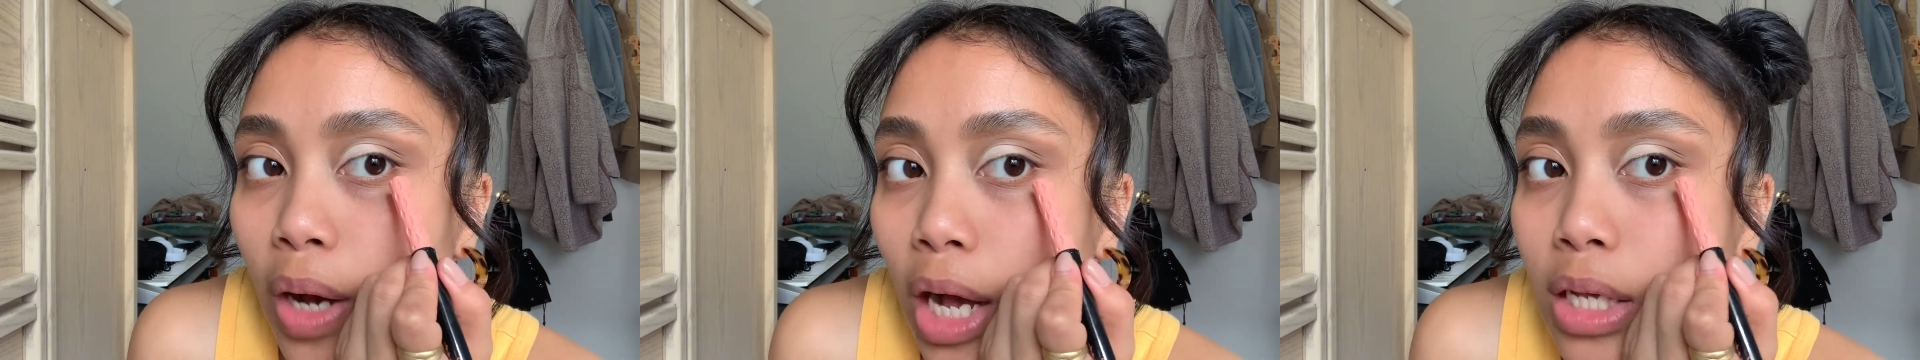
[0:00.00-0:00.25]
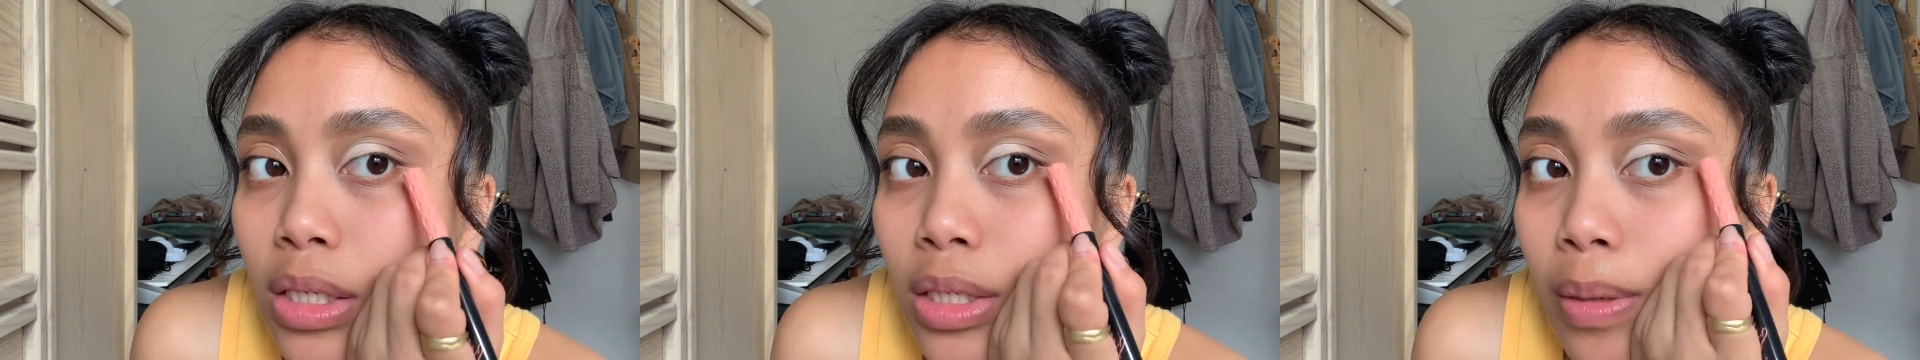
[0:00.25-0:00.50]
a
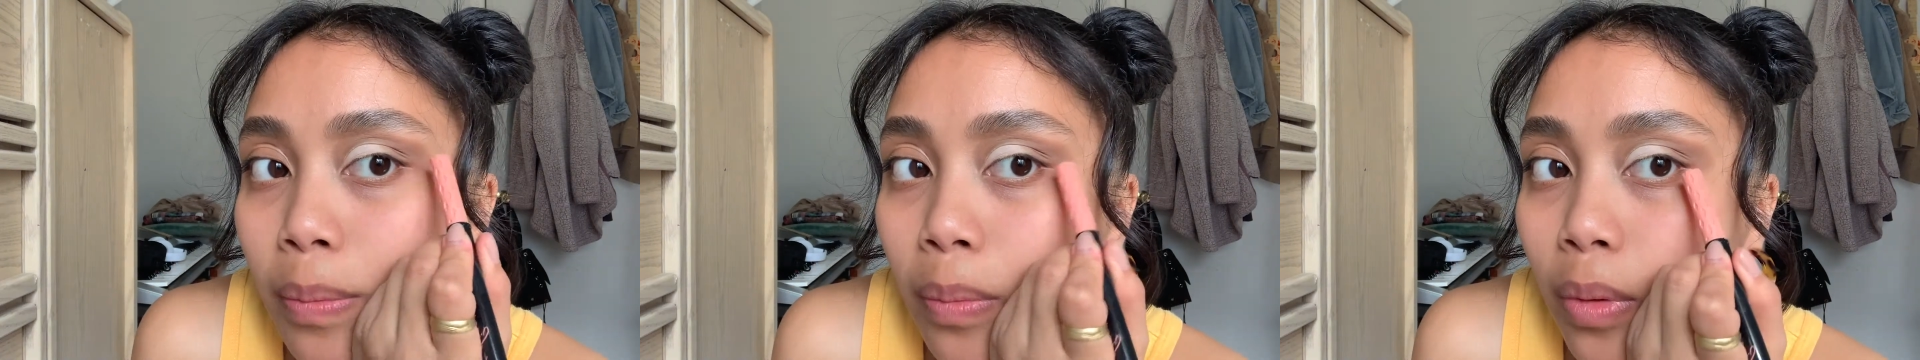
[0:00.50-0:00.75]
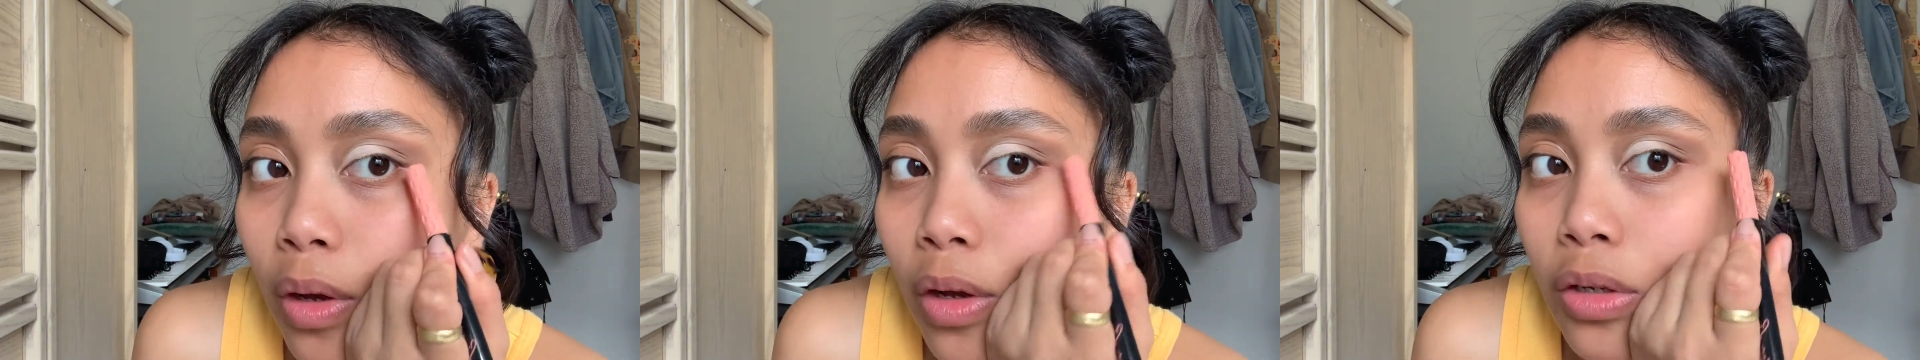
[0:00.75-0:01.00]

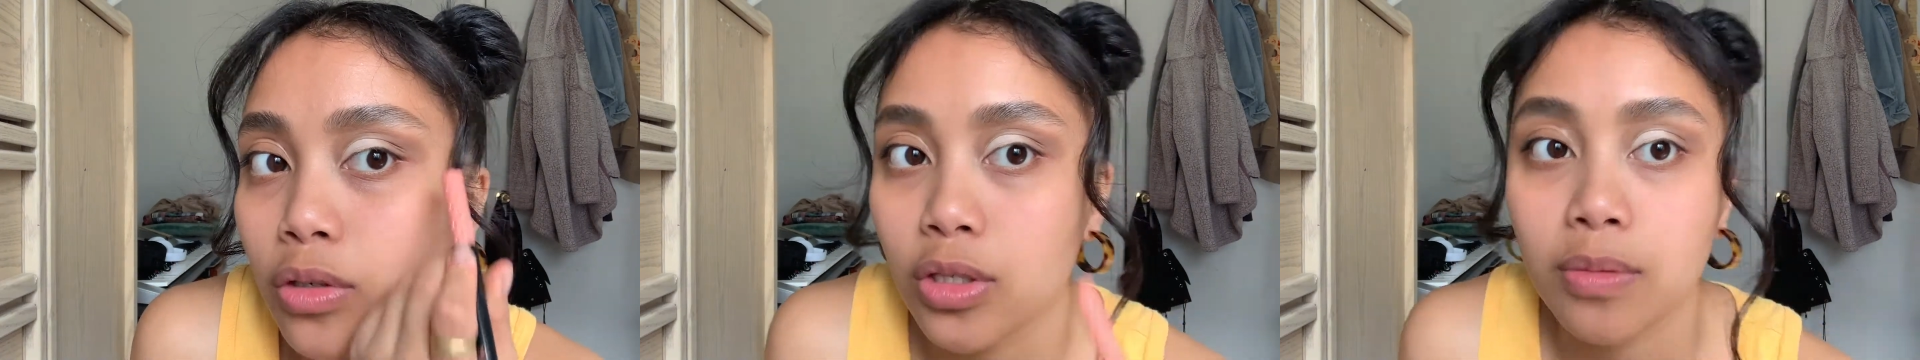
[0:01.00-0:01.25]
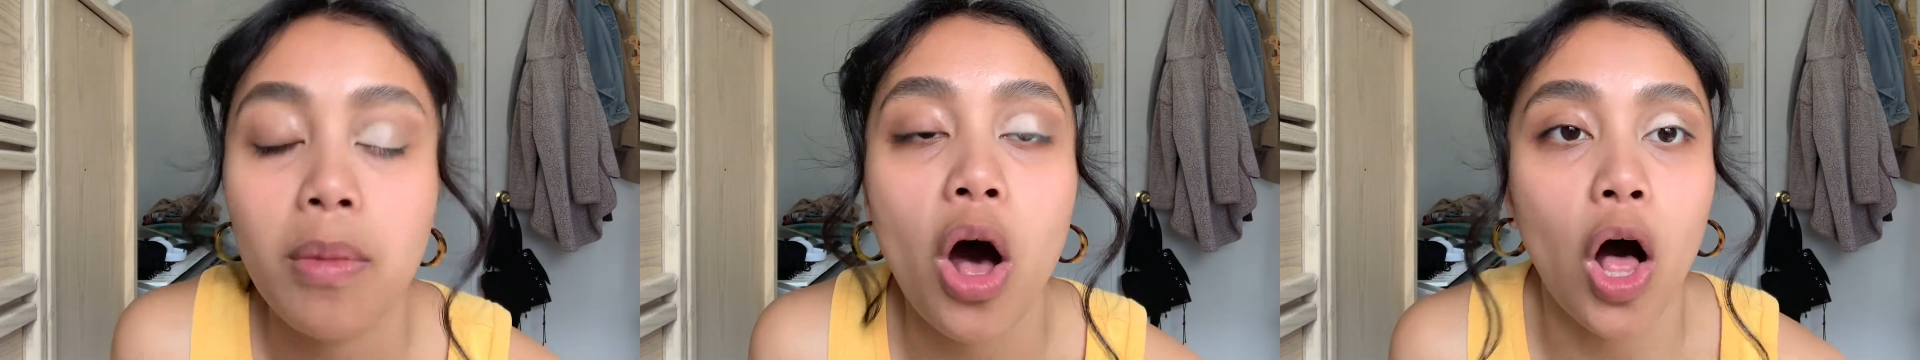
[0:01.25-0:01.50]
simple
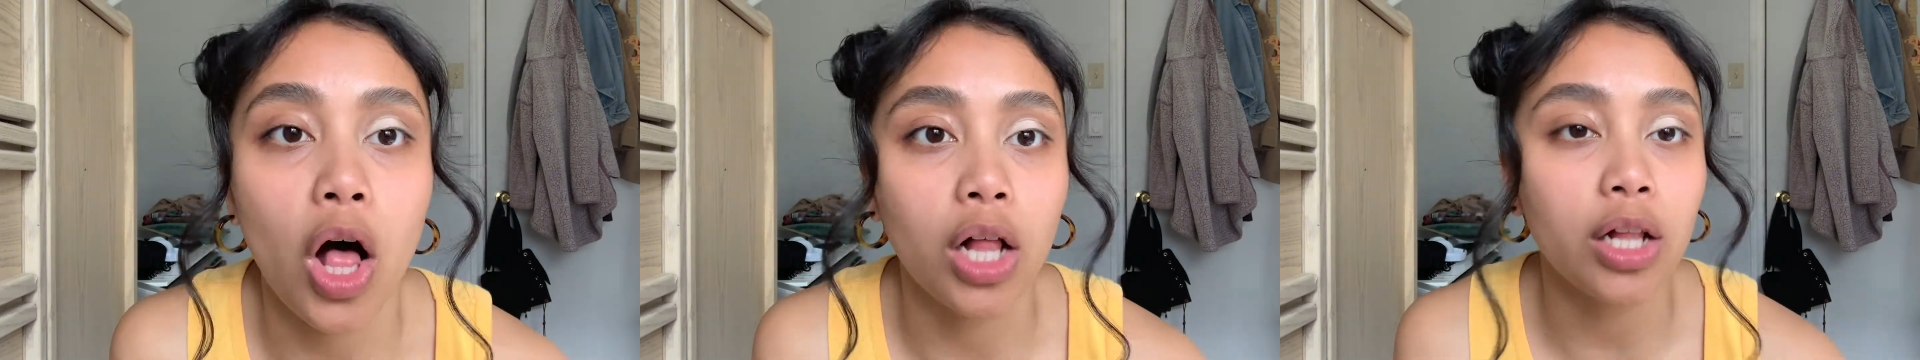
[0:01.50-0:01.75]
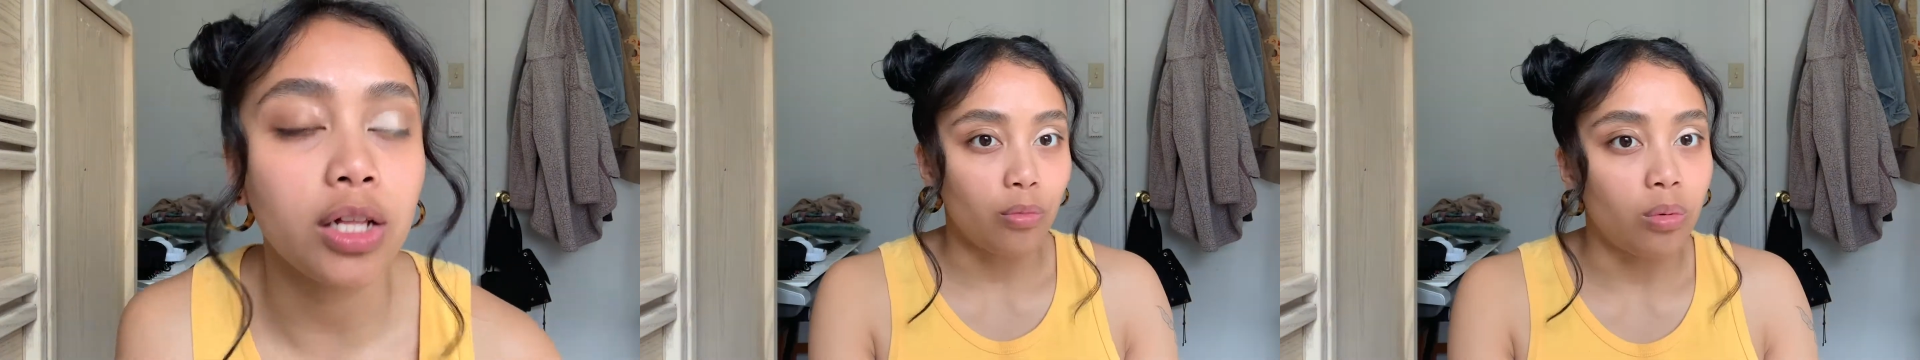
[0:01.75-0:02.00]
small
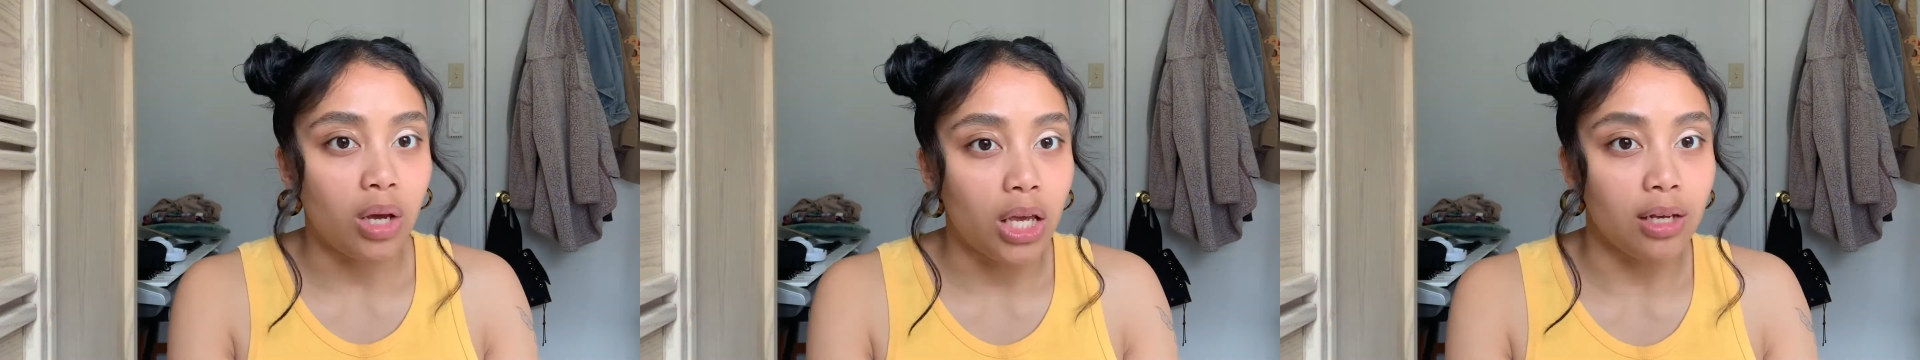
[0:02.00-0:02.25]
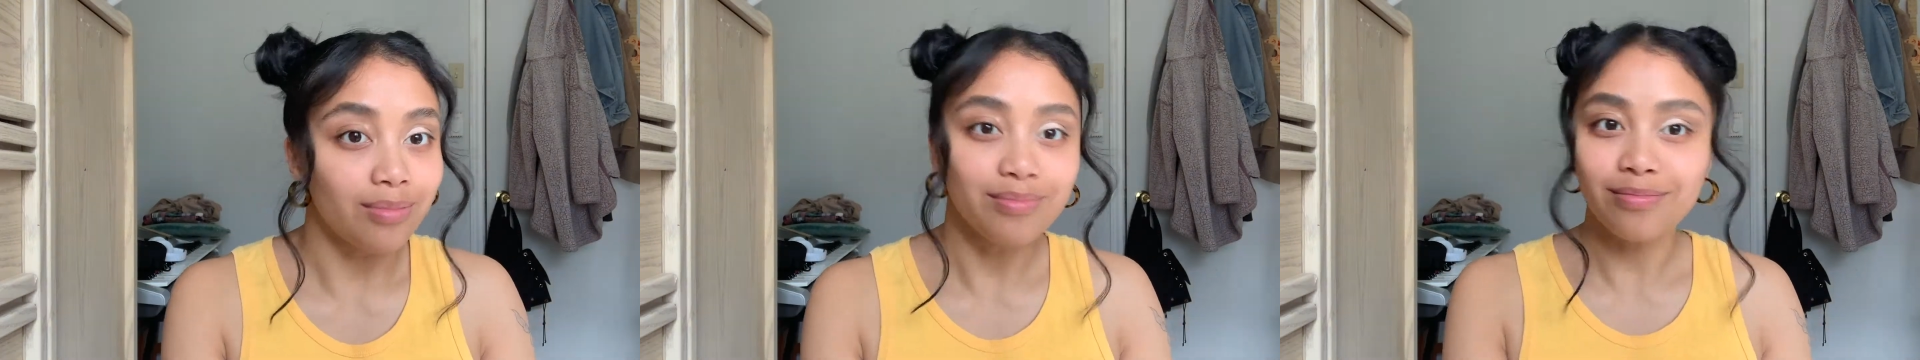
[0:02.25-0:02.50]
wing.